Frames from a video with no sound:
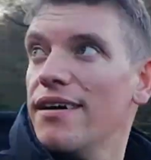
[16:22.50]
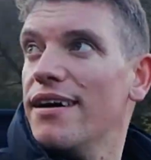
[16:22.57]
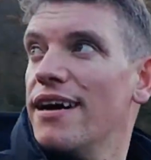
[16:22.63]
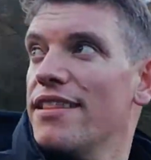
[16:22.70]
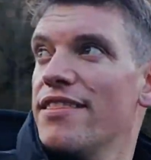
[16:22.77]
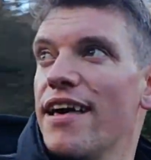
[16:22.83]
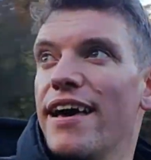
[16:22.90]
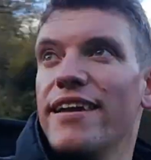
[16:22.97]

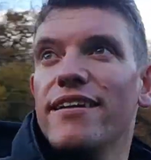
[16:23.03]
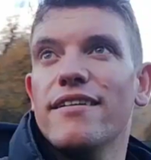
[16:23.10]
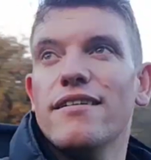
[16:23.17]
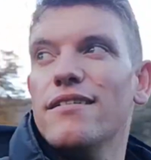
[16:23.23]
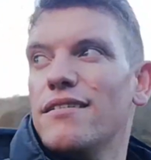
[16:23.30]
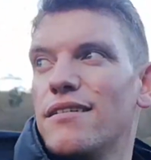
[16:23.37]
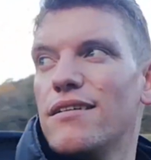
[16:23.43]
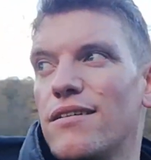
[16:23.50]
and then
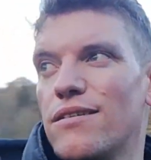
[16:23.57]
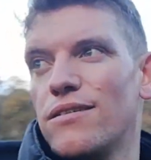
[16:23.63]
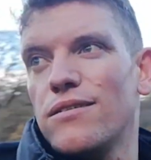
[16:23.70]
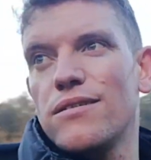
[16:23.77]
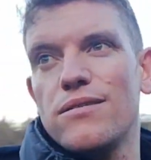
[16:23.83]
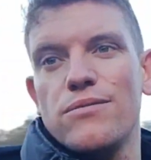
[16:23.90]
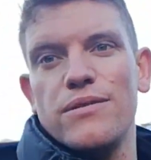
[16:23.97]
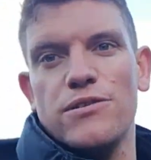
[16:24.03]

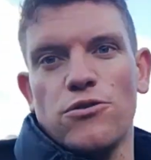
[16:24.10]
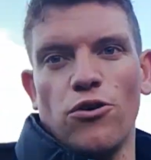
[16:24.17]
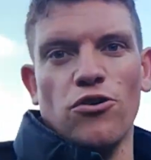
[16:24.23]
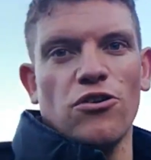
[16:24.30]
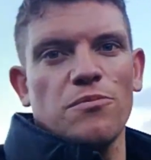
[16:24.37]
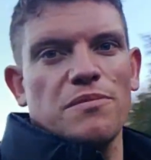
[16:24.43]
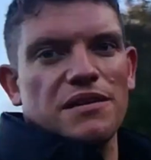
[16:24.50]
we're going up